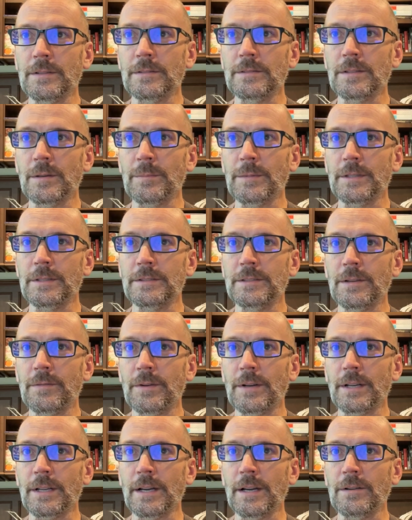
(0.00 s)
some of these
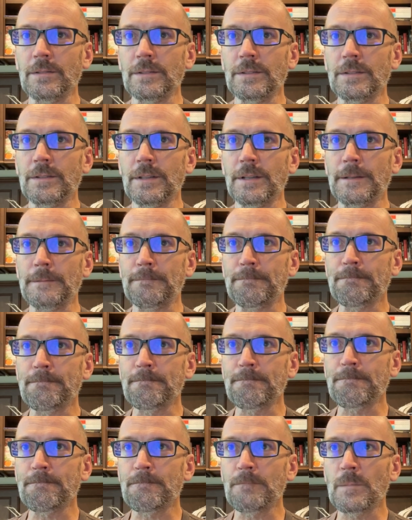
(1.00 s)
different counts here.
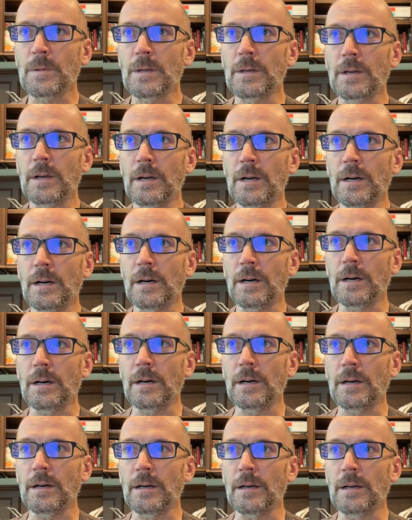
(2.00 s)
Uh,